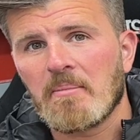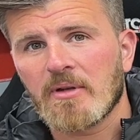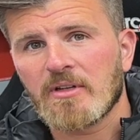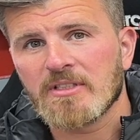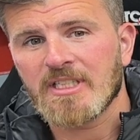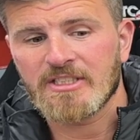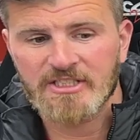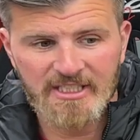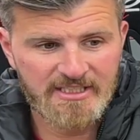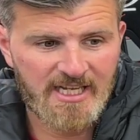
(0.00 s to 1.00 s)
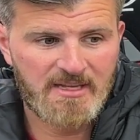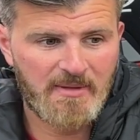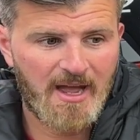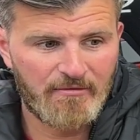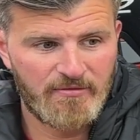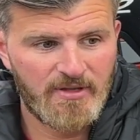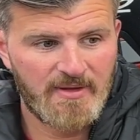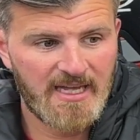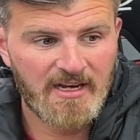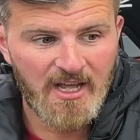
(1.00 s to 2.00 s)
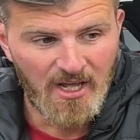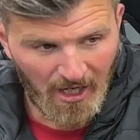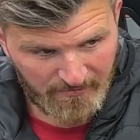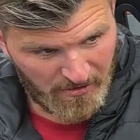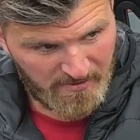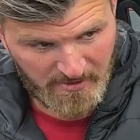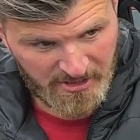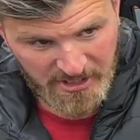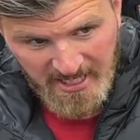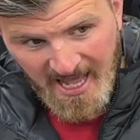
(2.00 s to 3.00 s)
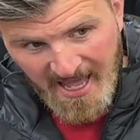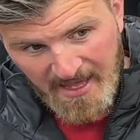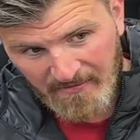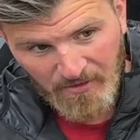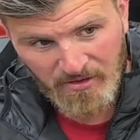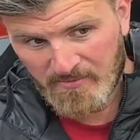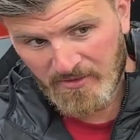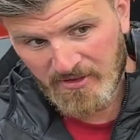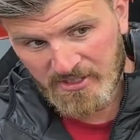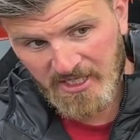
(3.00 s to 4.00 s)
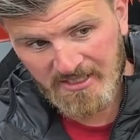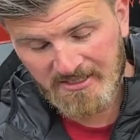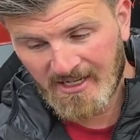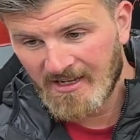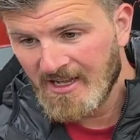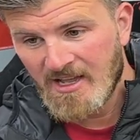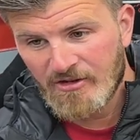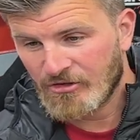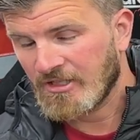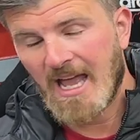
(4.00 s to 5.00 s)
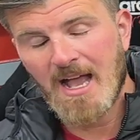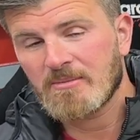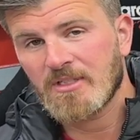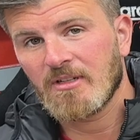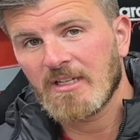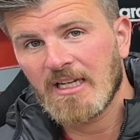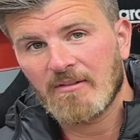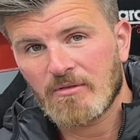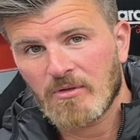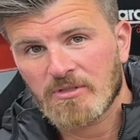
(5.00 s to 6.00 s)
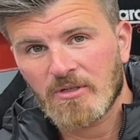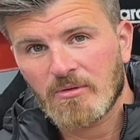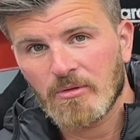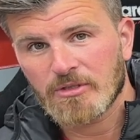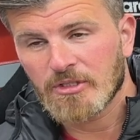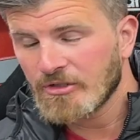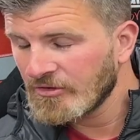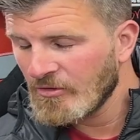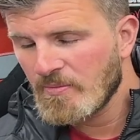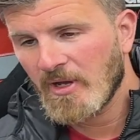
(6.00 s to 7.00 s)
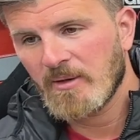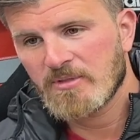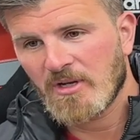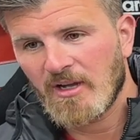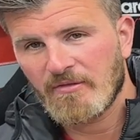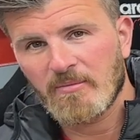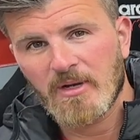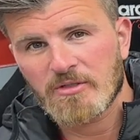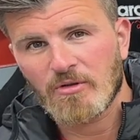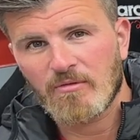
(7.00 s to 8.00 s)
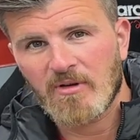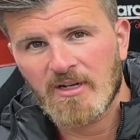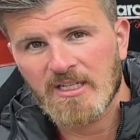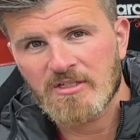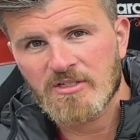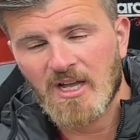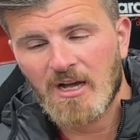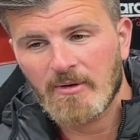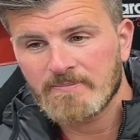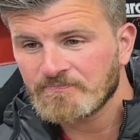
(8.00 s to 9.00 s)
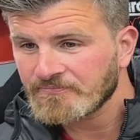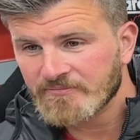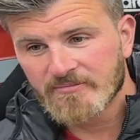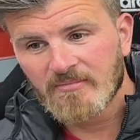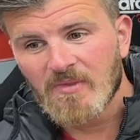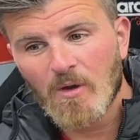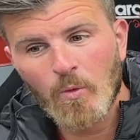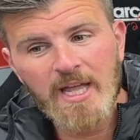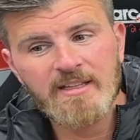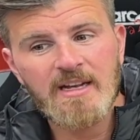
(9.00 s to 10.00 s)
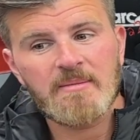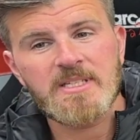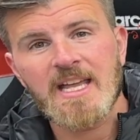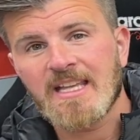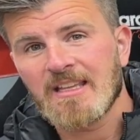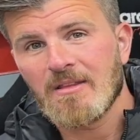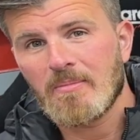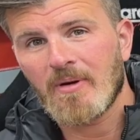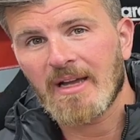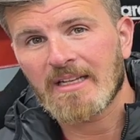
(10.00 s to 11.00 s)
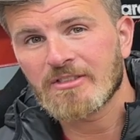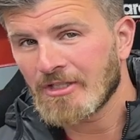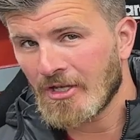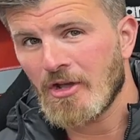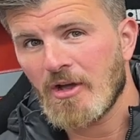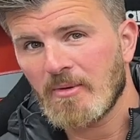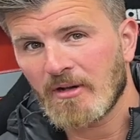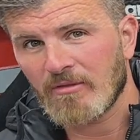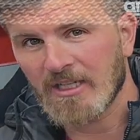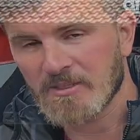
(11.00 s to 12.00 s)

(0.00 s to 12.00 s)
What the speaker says: because they just said, take them out, review it. And I've got them on the Ducati, I've got them on the Gixxer. Just absolutely love the Rosso Corsas. Superb tyre for my sort of riding style. And we ended up taking the bike to the Nürburgring as